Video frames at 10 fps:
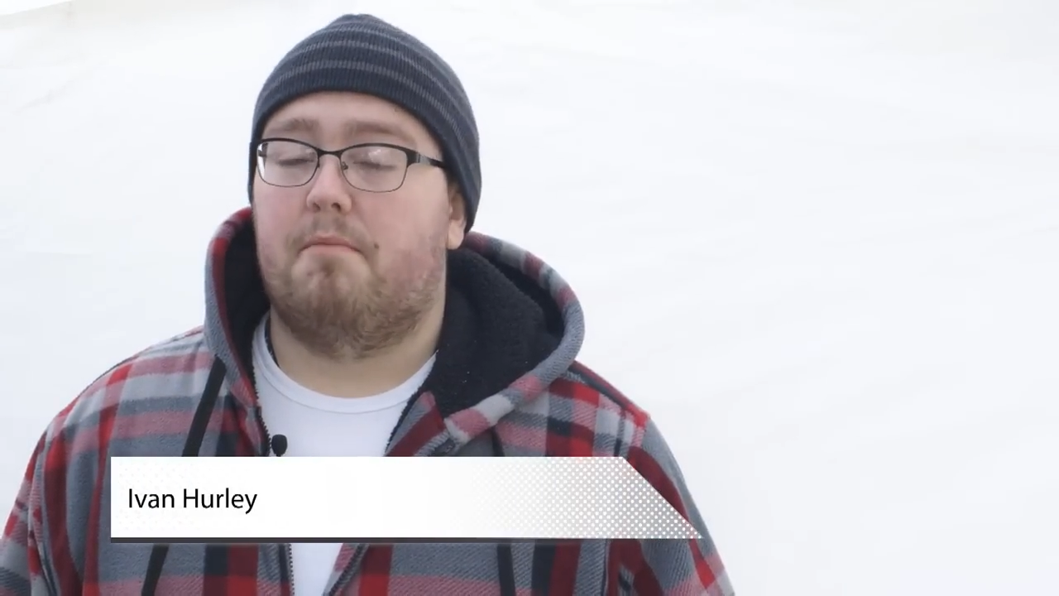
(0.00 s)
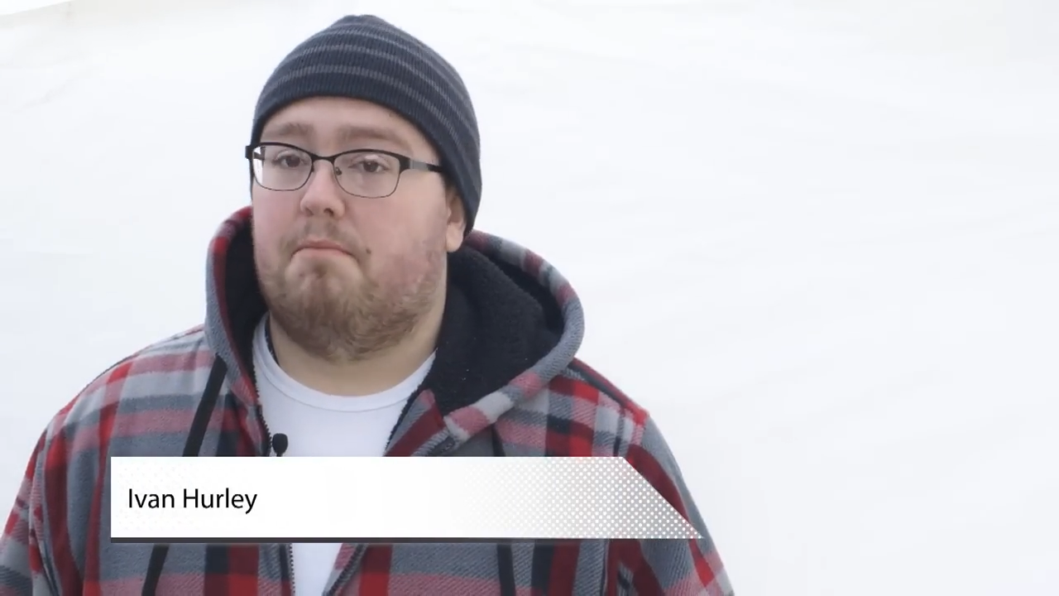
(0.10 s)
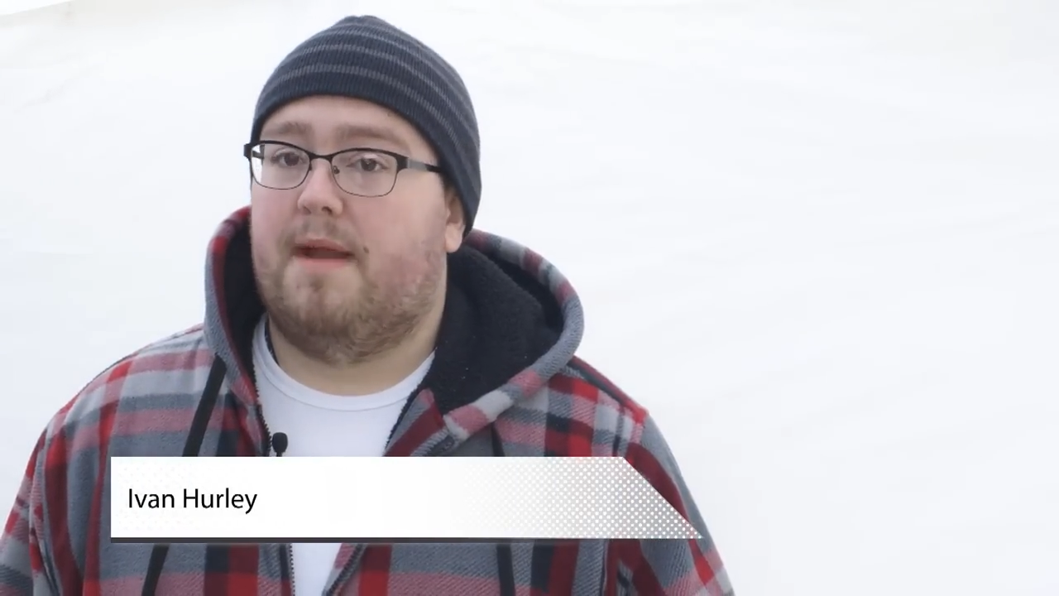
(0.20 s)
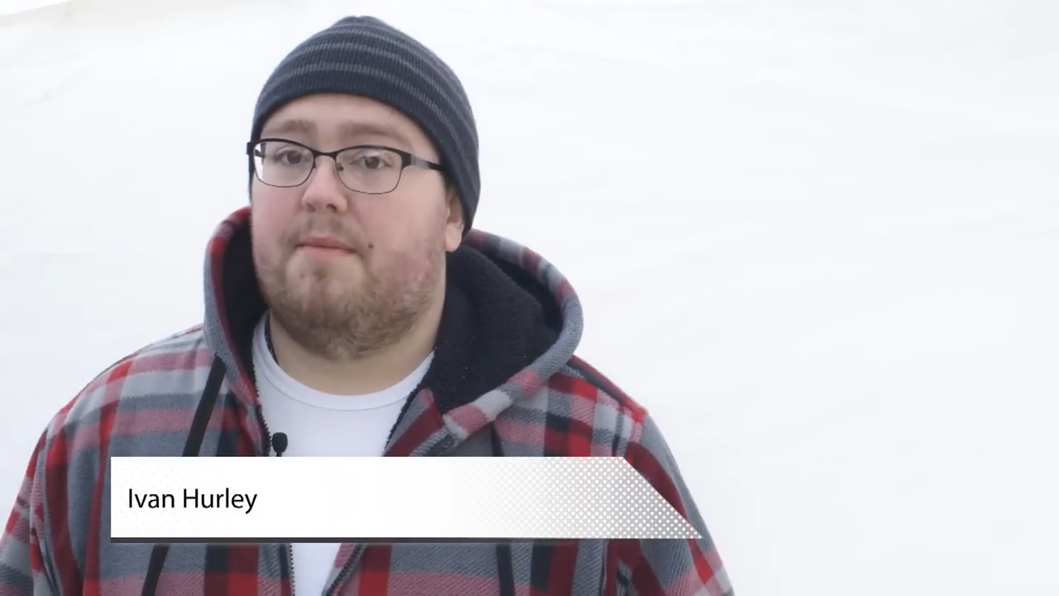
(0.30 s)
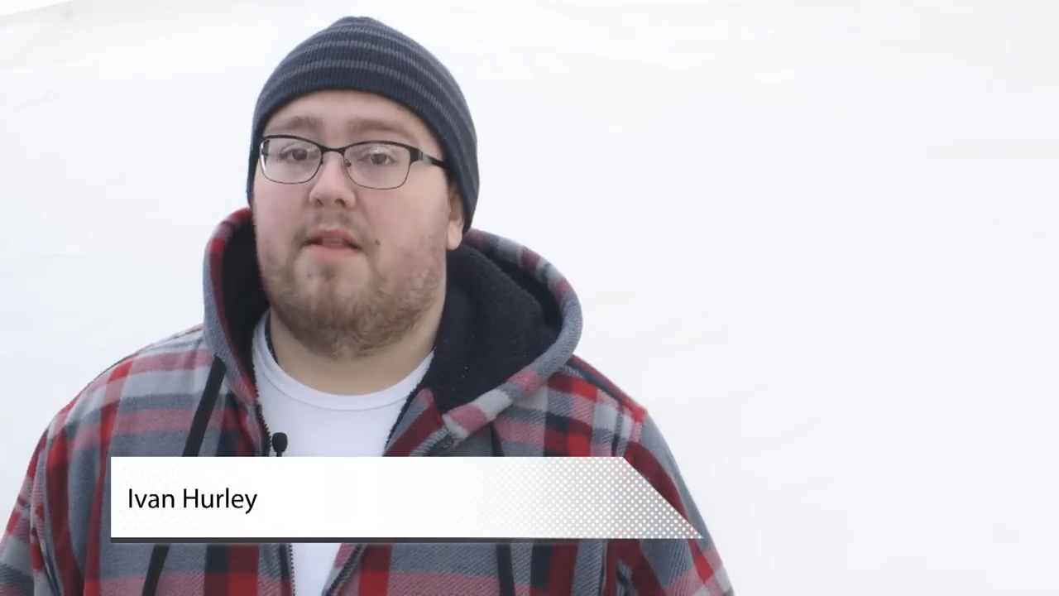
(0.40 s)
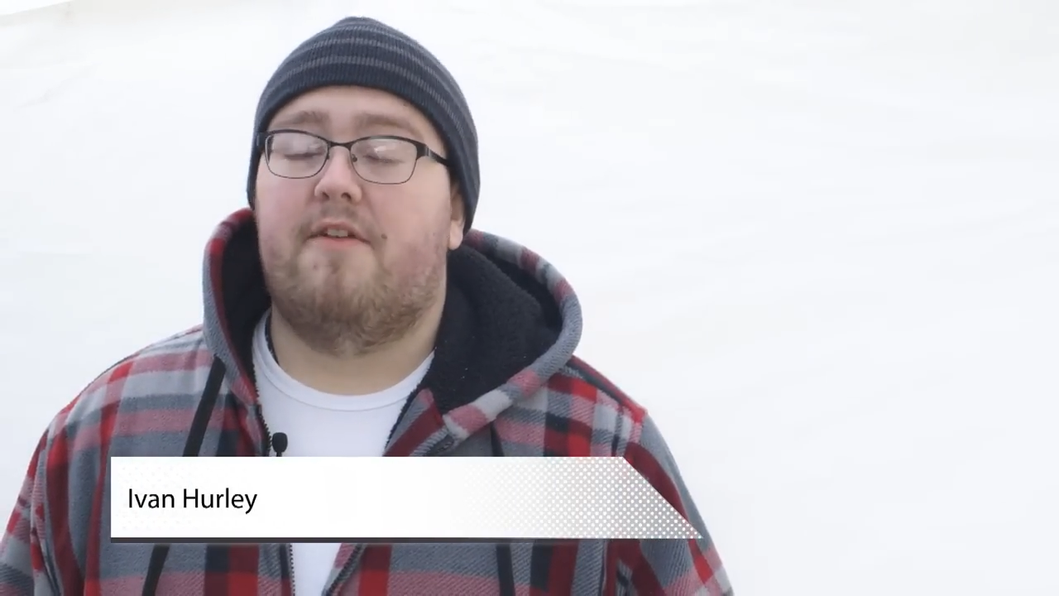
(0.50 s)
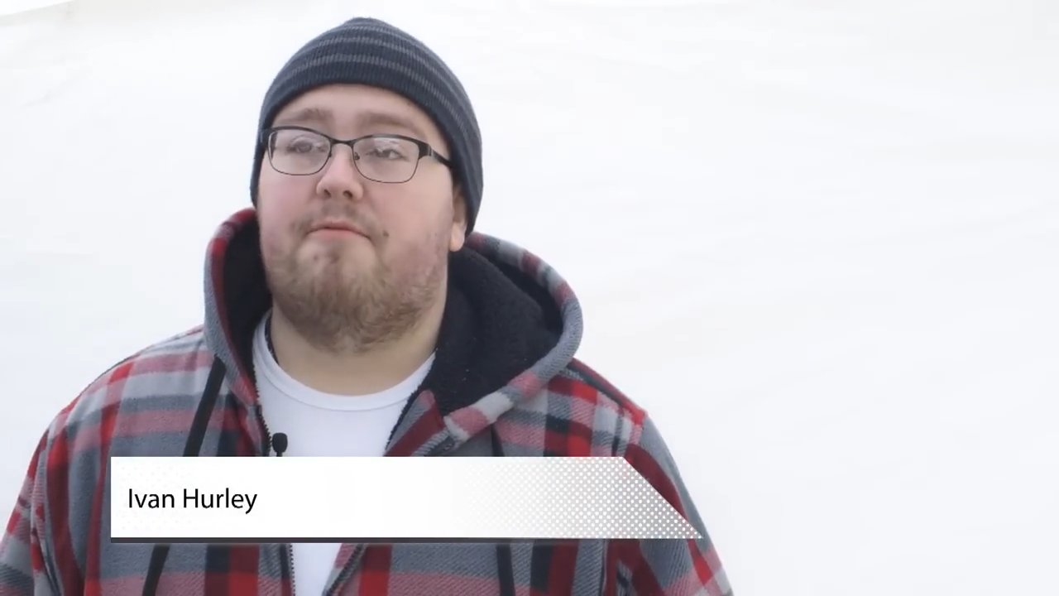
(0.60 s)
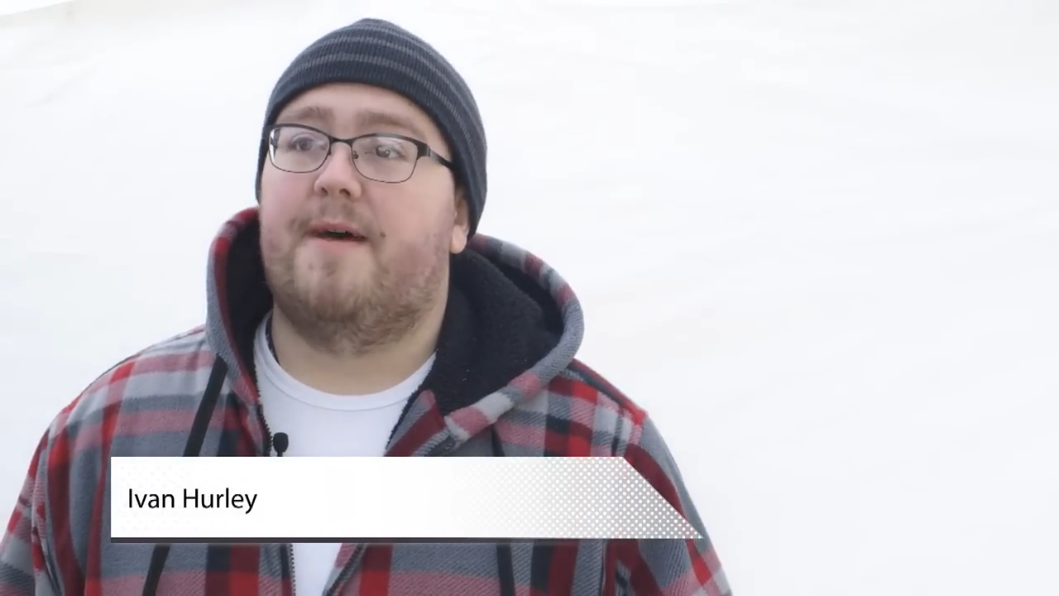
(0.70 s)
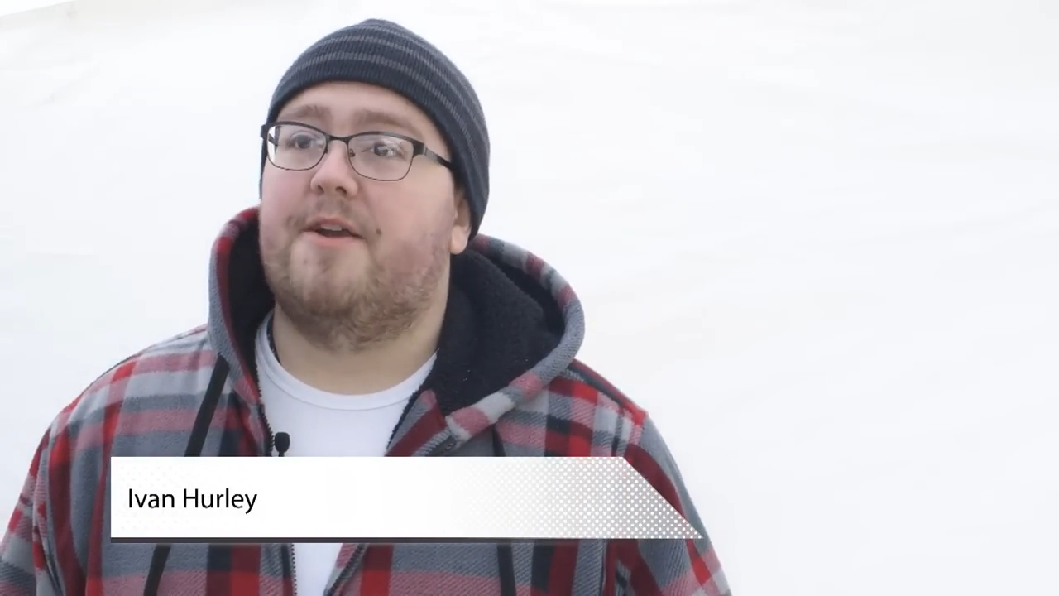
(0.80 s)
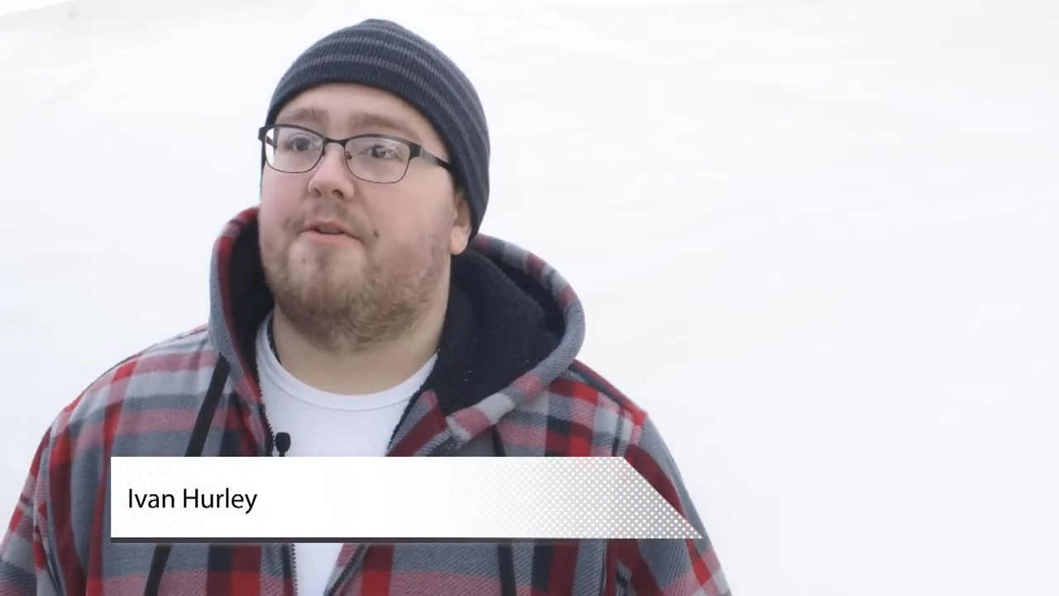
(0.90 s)
made my life
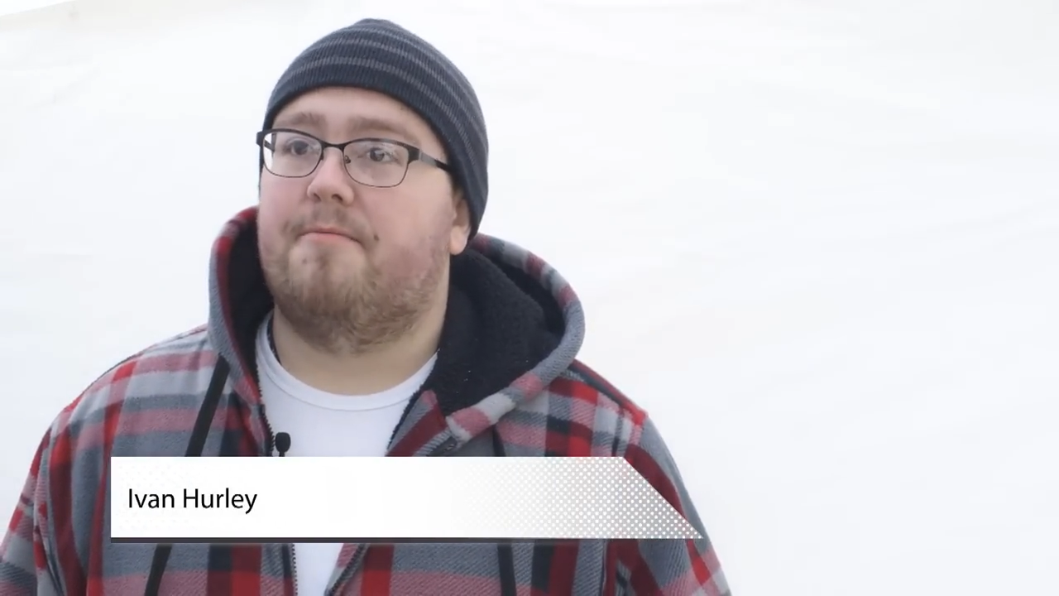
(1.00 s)
better